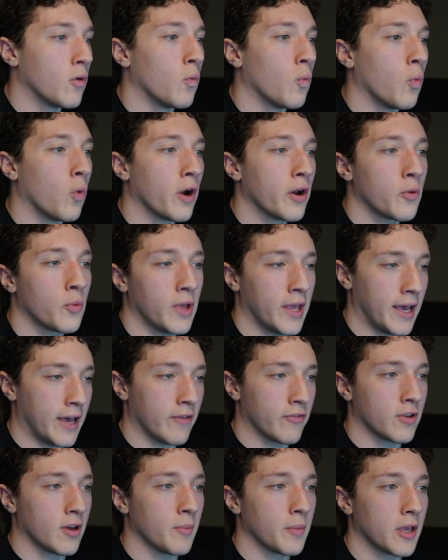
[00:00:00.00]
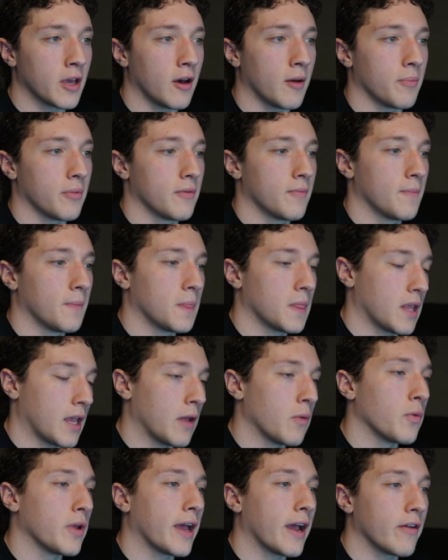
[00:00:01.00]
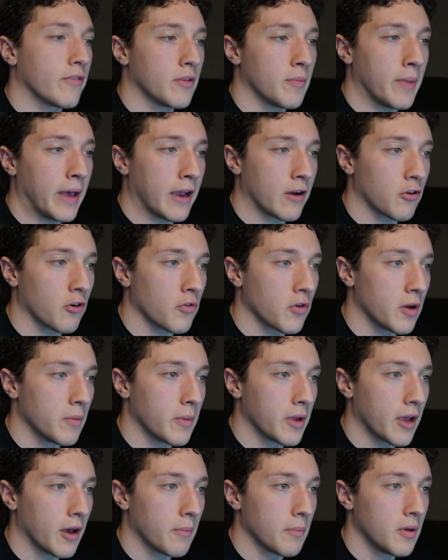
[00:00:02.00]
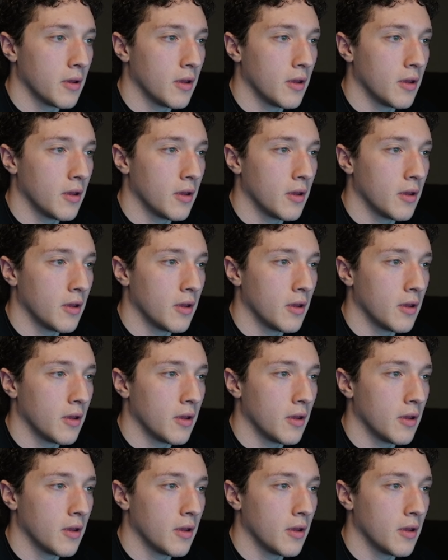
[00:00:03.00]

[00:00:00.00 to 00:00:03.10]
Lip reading: what do we have coming up? Okay, we have the macro coming up.